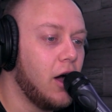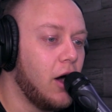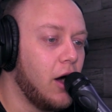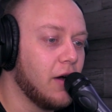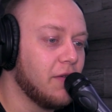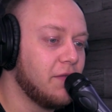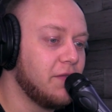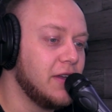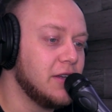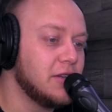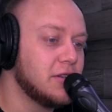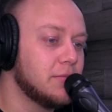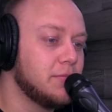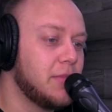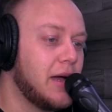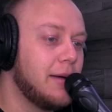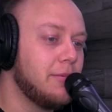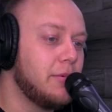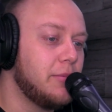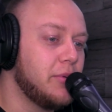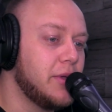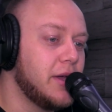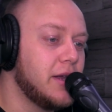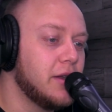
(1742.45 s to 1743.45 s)
Our featured
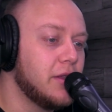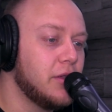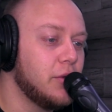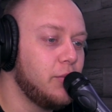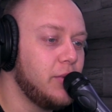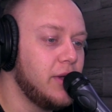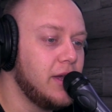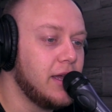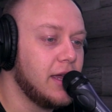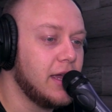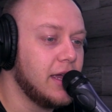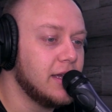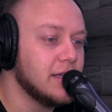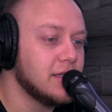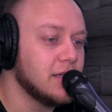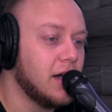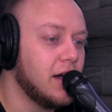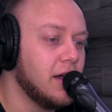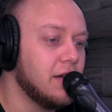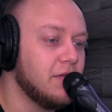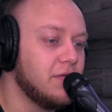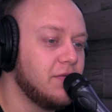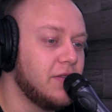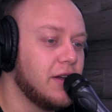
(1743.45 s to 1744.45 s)
Bible plan of the week is
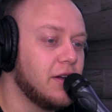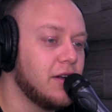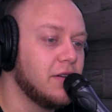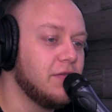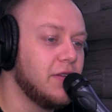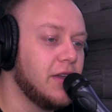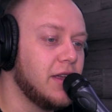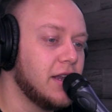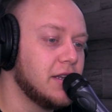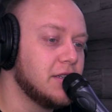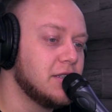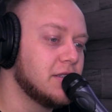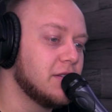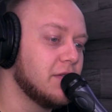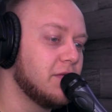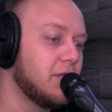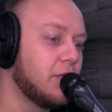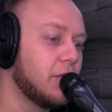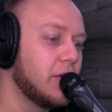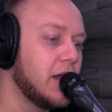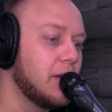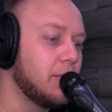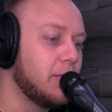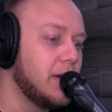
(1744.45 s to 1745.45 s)
Unfair Advantage. It's a
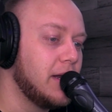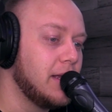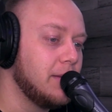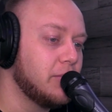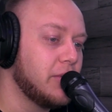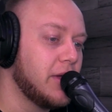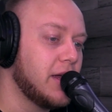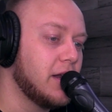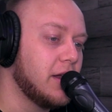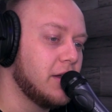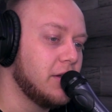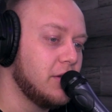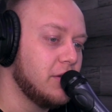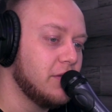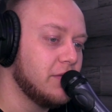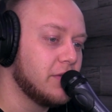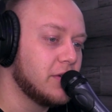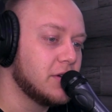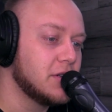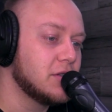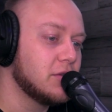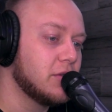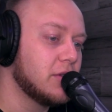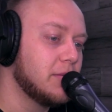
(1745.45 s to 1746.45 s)
four day reading plan on
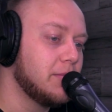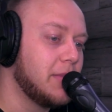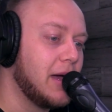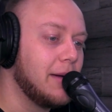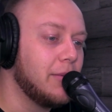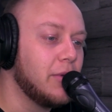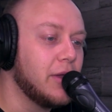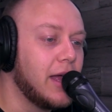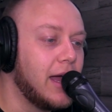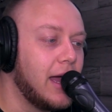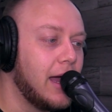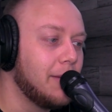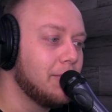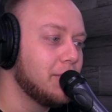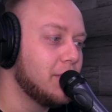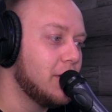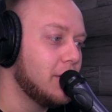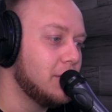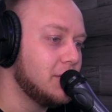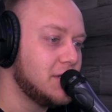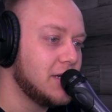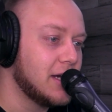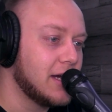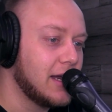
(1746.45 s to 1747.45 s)
version or the Bible app.
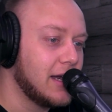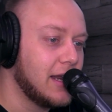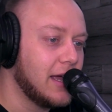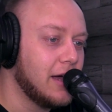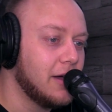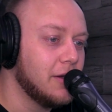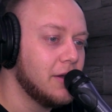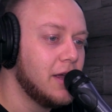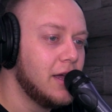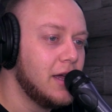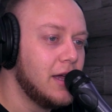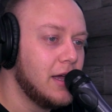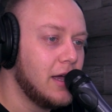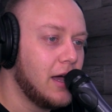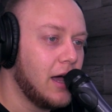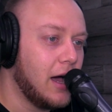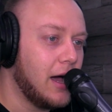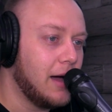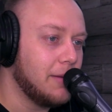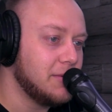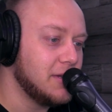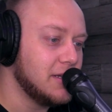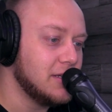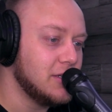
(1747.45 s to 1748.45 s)
Go check it out.
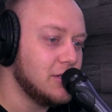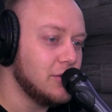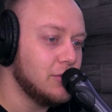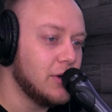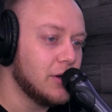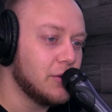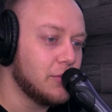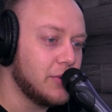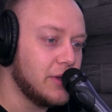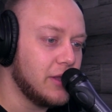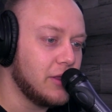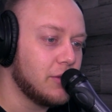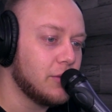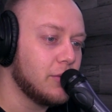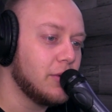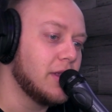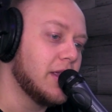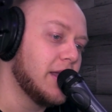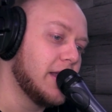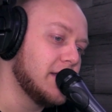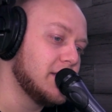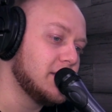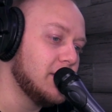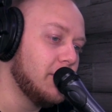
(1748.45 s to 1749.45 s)
Opt into it, read through
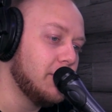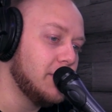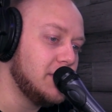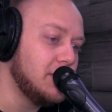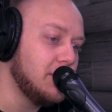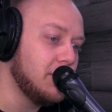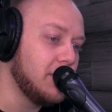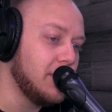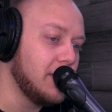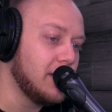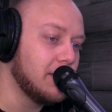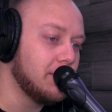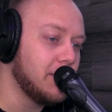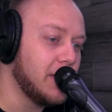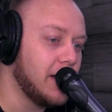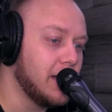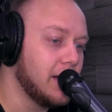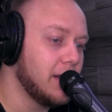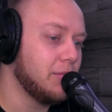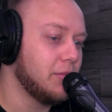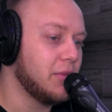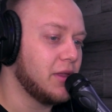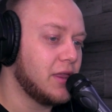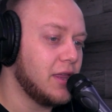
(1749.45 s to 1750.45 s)
it, let us know what you think
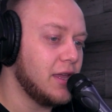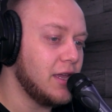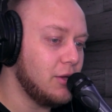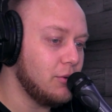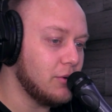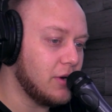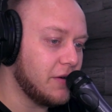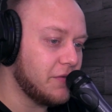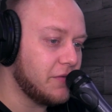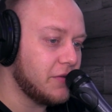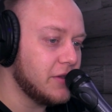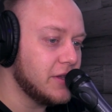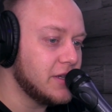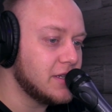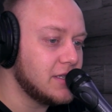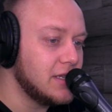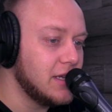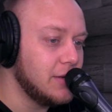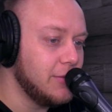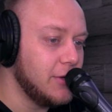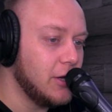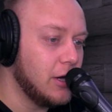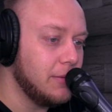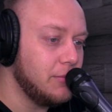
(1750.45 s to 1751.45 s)
about it. But thank you all for
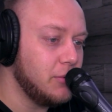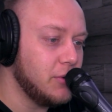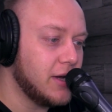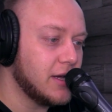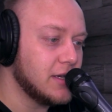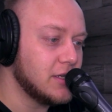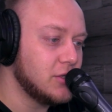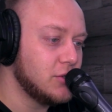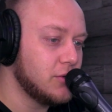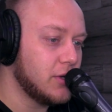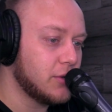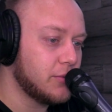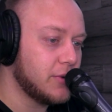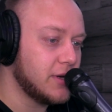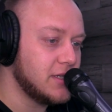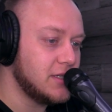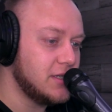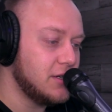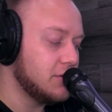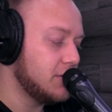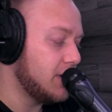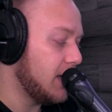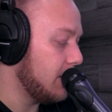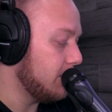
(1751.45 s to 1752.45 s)
listening. We hope you guys enjoy the
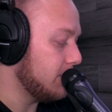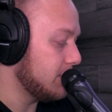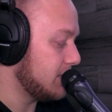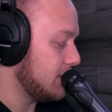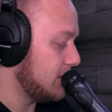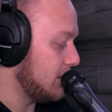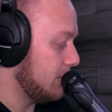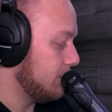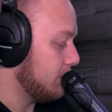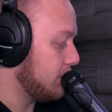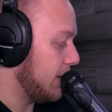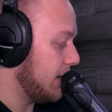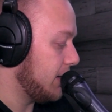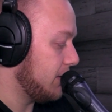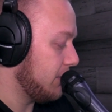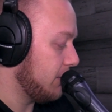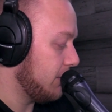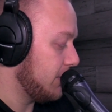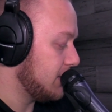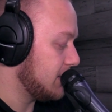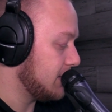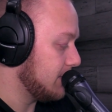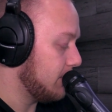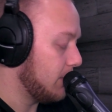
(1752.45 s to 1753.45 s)
rest of your day. We'll see you bright and
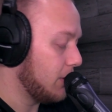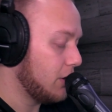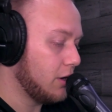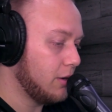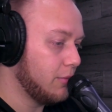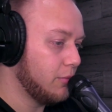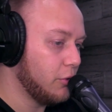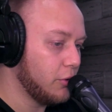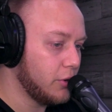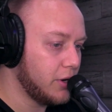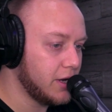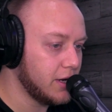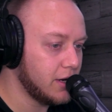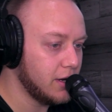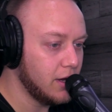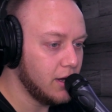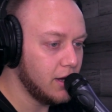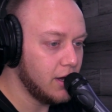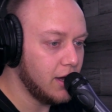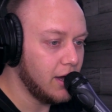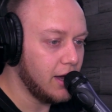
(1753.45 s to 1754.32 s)
early tomorrow morning.